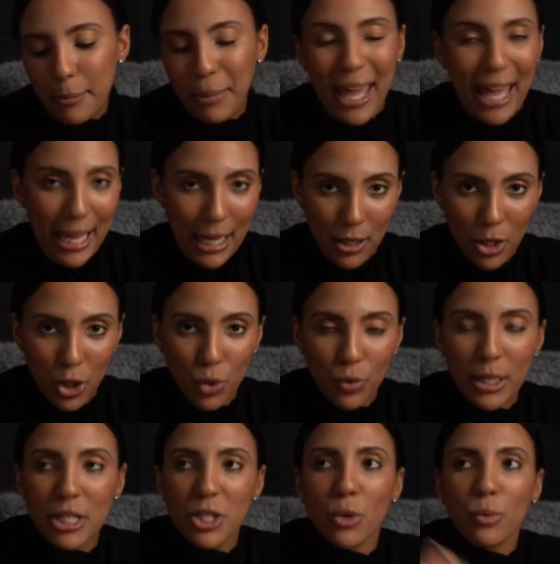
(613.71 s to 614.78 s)
pain. You
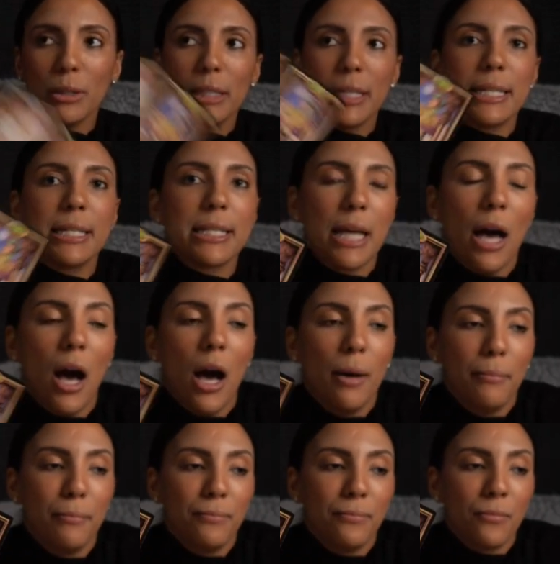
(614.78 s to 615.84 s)
need to release
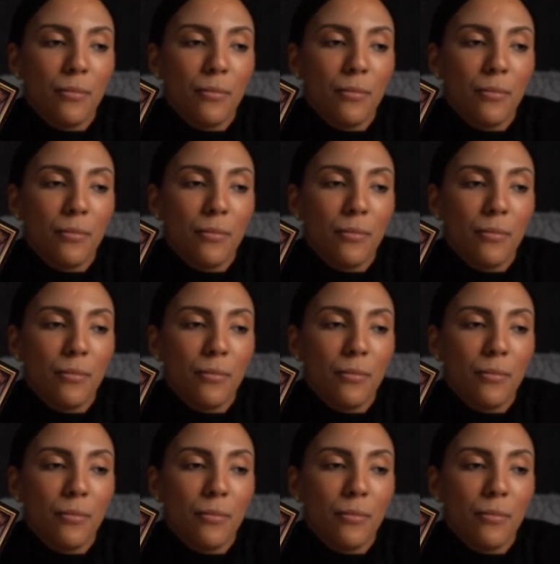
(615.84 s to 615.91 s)
um,